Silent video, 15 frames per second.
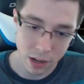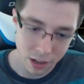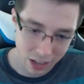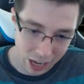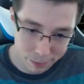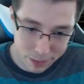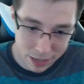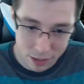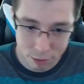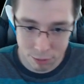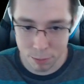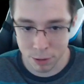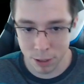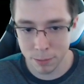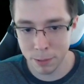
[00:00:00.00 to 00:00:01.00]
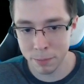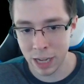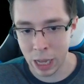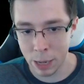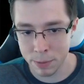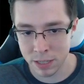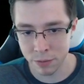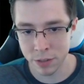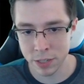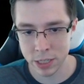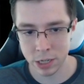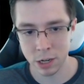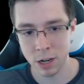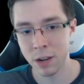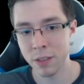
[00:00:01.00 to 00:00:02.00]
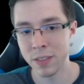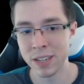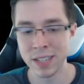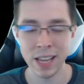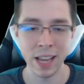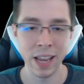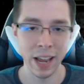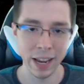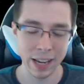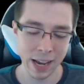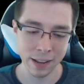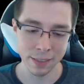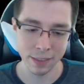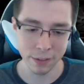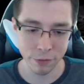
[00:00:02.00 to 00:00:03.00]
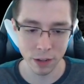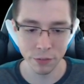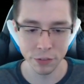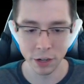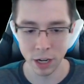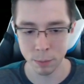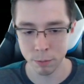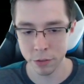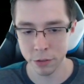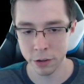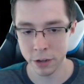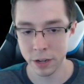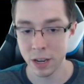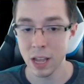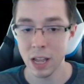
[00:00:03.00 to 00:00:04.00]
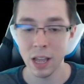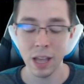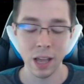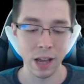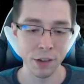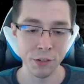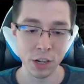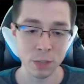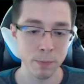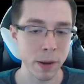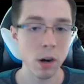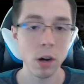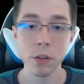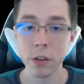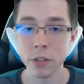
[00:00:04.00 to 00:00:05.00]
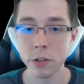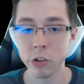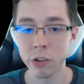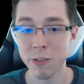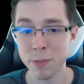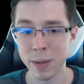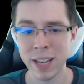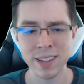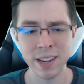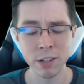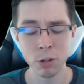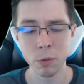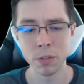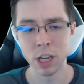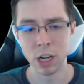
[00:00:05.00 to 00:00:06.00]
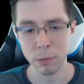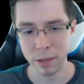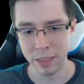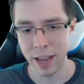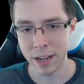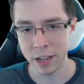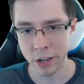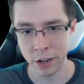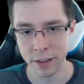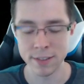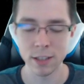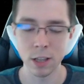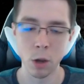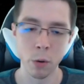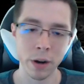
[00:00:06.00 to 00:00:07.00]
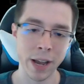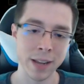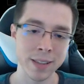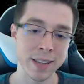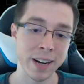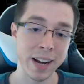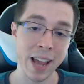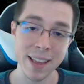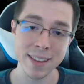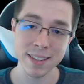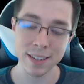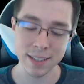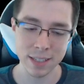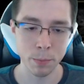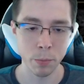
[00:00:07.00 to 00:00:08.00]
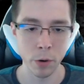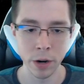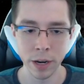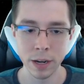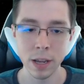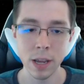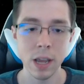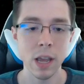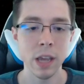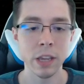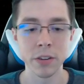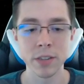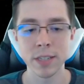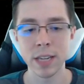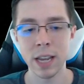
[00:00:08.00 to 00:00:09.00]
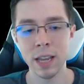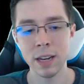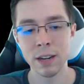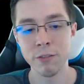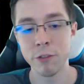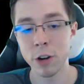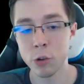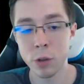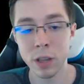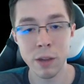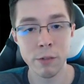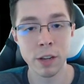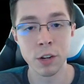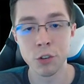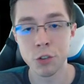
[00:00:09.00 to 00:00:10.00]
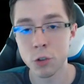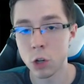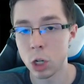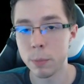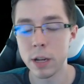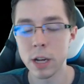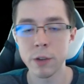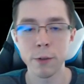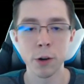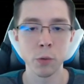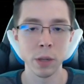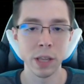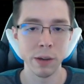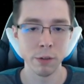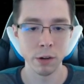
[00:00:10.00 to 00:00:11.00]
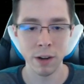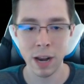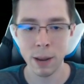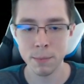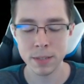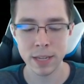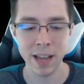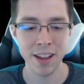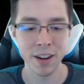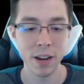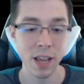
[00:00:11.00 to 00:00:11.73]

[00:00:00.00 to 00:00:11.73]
I made 3 premium copies of this card the day I got the Fall of the Dark Brotherhood. Just spent all those soul gems because I knew it was going to be that good in slower decks, and it hasn't disappointed. You'll see it in virtually every control monk, virtually every Ram Scout,